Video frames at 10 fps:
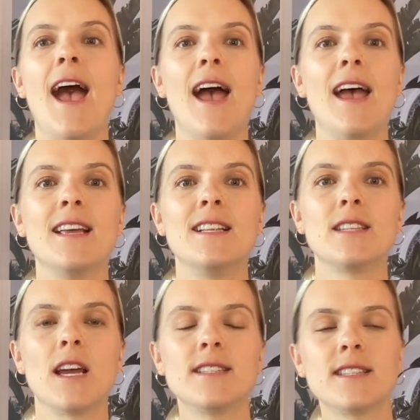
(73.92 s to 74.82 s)
and
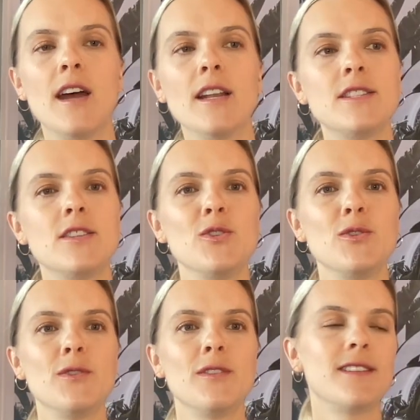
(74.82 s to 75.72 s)
I started
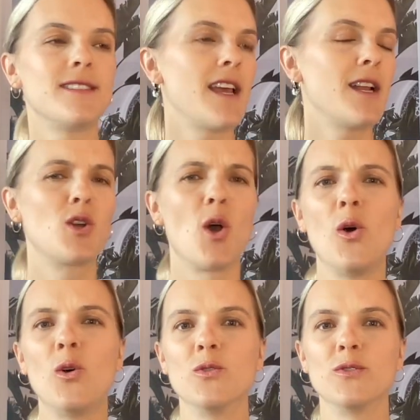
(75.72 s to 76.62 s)
to set
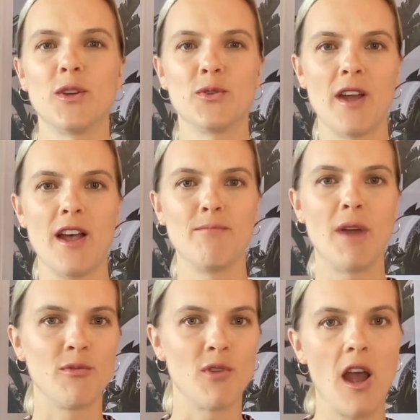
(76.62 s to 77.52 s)
goals around
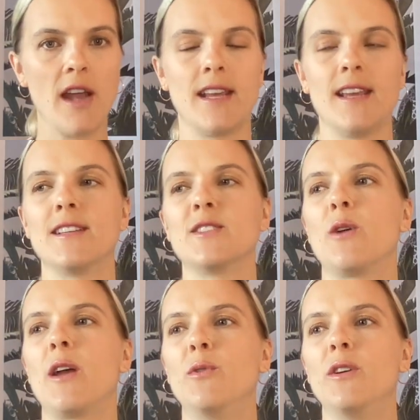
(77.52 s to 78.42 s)
my riding. So
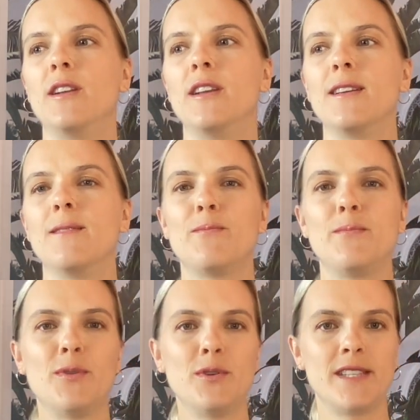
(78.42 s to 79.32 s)
I would
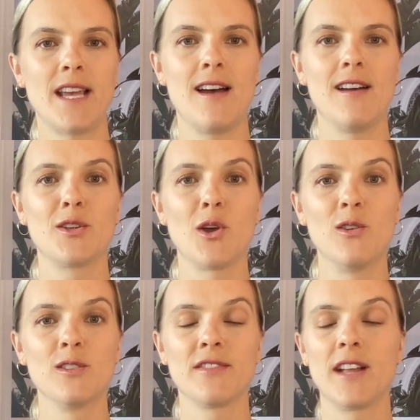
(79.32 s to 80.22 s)
put down
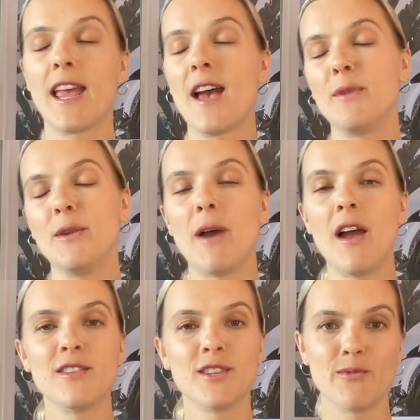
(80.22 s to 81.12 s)
goals for like how many
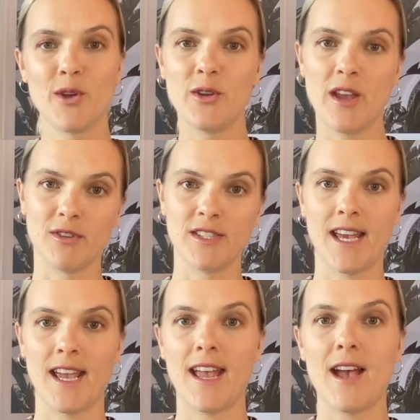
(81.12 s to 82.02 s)
miles I rode every
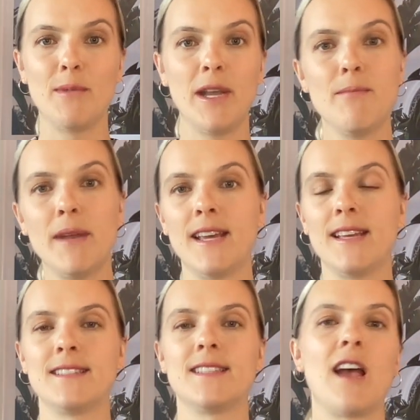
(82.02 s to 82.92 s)
day, how many
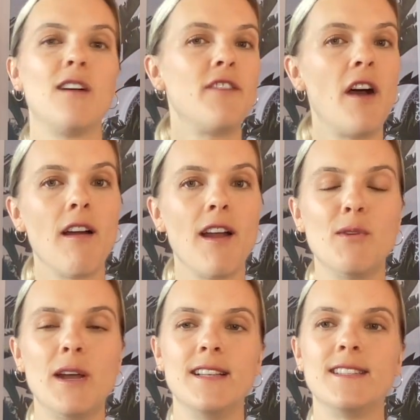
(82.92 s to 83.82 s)
minutes, how far I
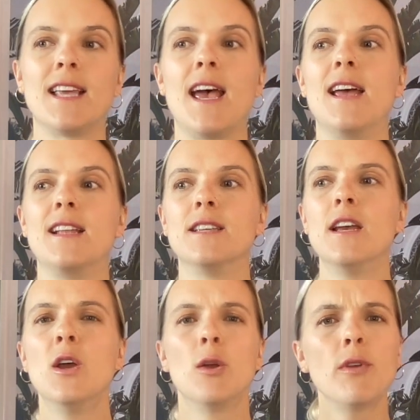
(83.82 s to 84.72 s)
went, and
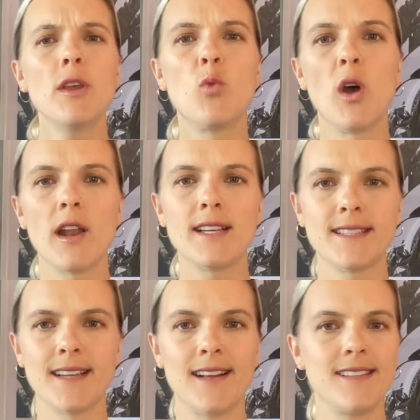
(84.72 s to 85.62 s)
really what I
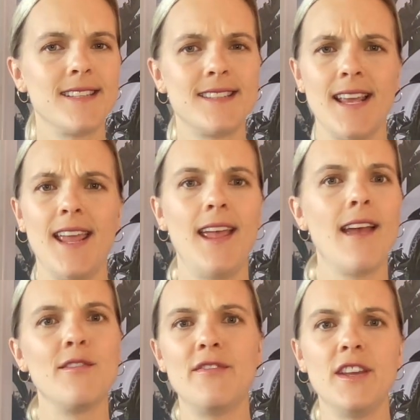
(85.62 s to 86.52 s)
started to see
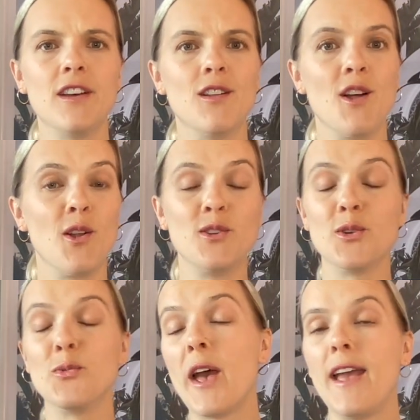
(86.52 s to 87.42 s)
and feel along the
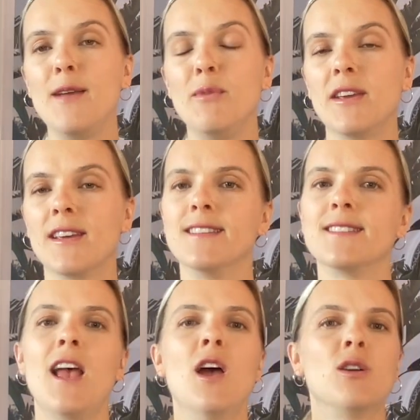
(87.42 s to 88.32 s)
way, because
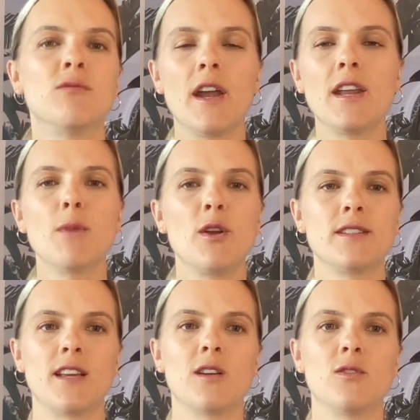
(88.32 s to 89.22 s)
riding
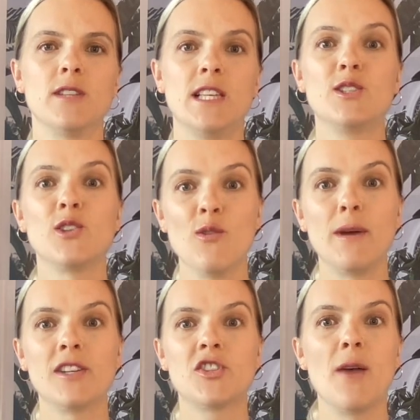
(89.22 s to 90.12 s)
motorcycles is so
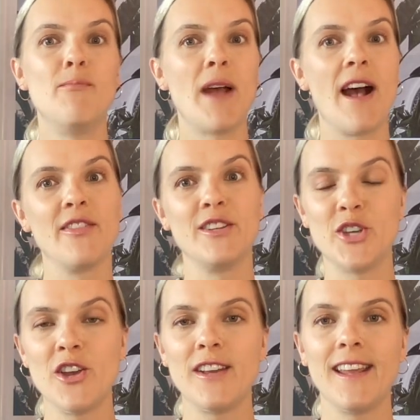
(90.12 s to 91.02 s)
much about the
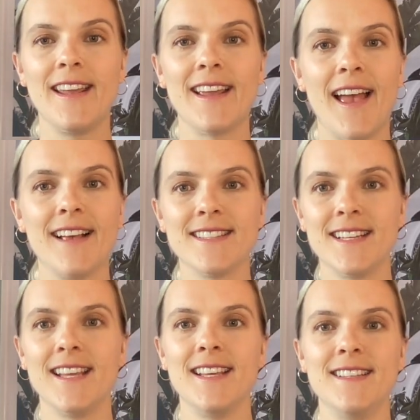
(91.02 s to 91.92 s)
journey as it
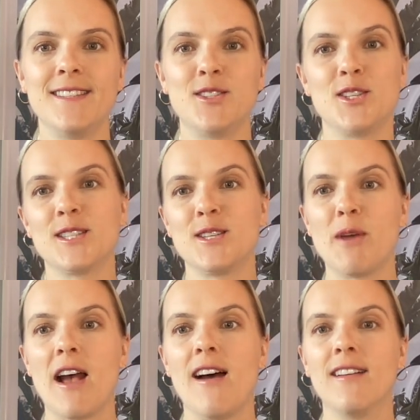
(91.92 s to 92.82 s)
is just
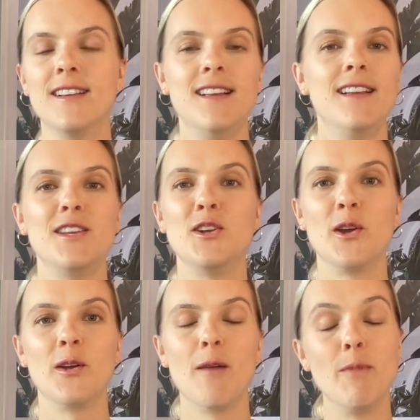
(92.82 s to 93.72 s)
about,
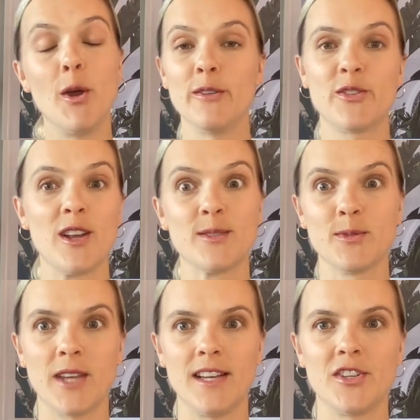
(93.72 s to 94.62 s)
a mode of
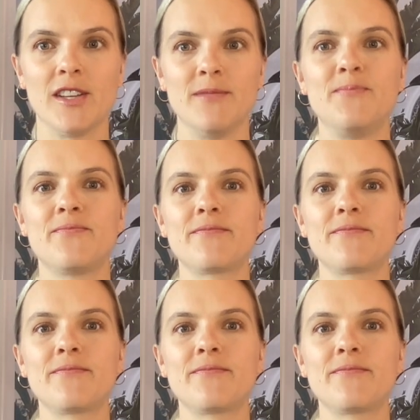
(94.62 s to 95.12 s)
transportation.